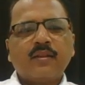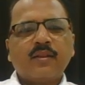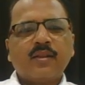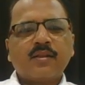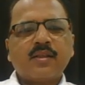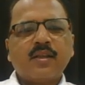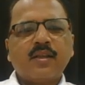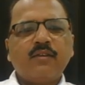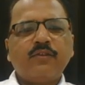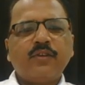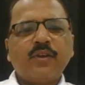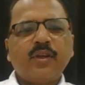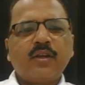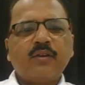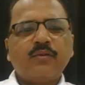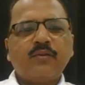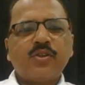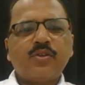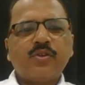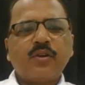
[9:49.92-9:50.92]
The same
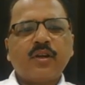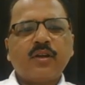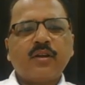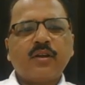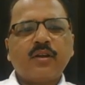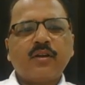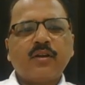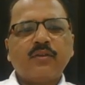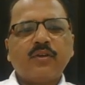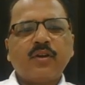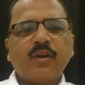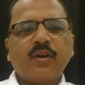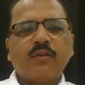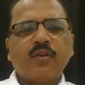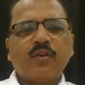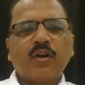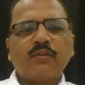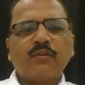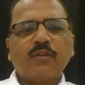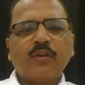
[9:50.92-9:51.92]
figure which you
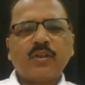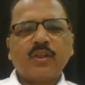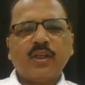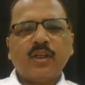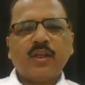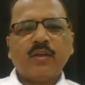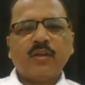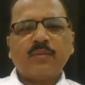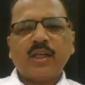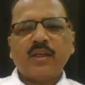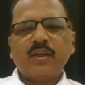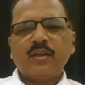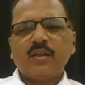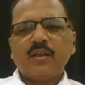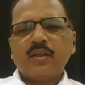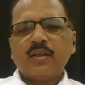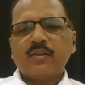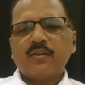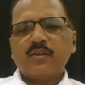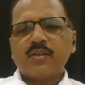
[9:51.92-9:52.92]
have got for the EMI,
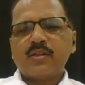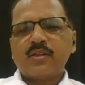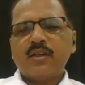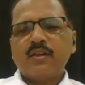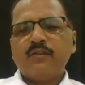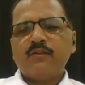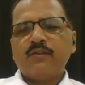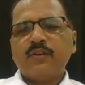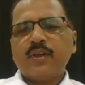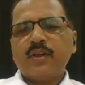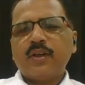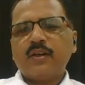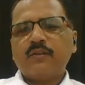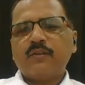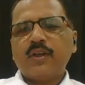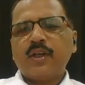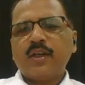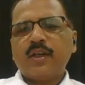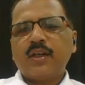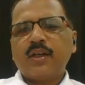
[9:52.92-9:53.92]
the same figure
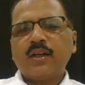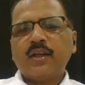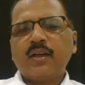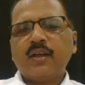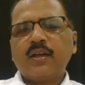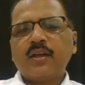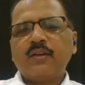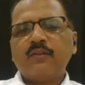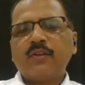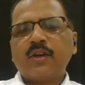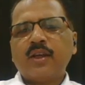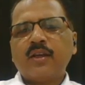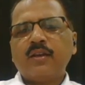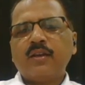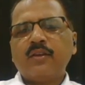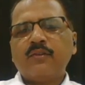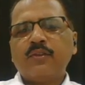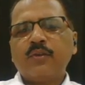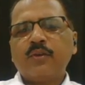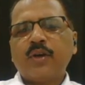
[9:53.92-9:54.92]
we are getting it
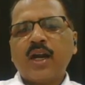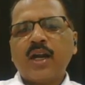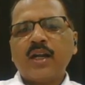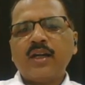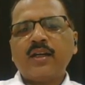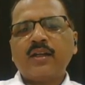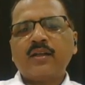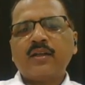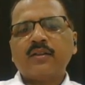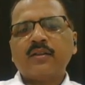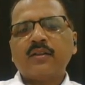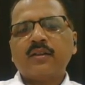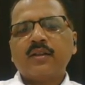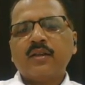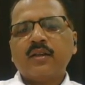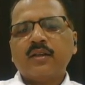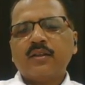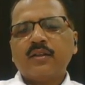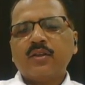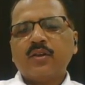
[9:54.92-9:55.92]
if you add it,
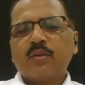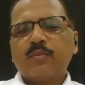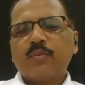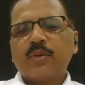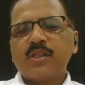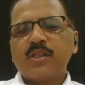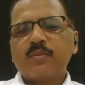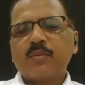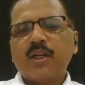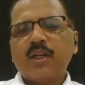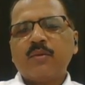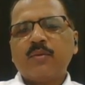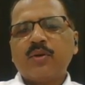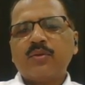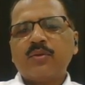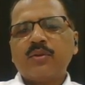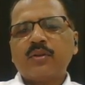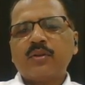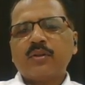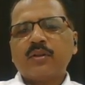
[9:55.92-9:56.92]
your principal
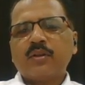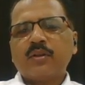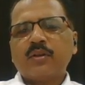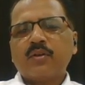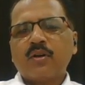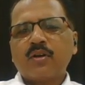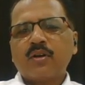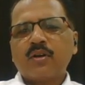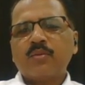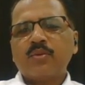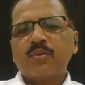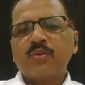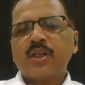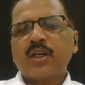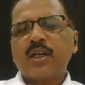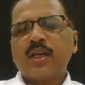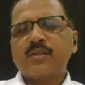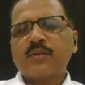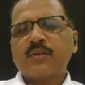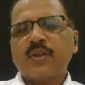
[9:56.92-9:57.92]
amount
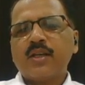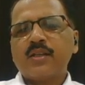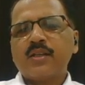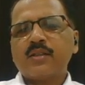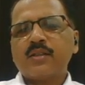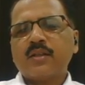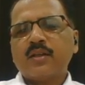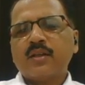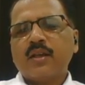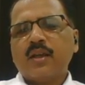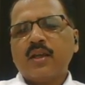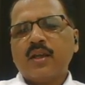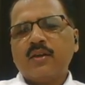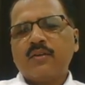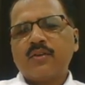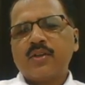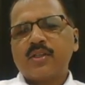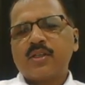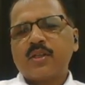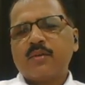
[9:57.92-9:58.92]
contribution as well as
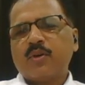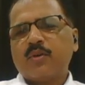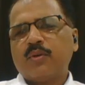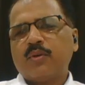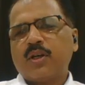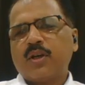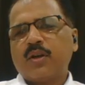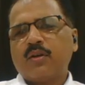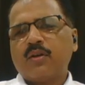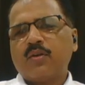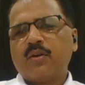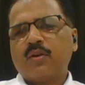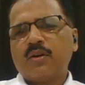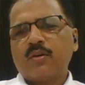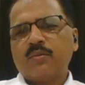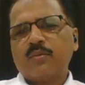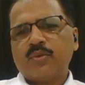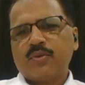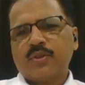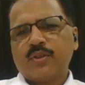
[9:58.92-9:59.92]
interest amount
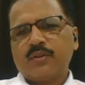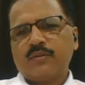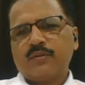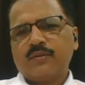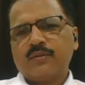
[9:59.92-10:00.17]
contribution.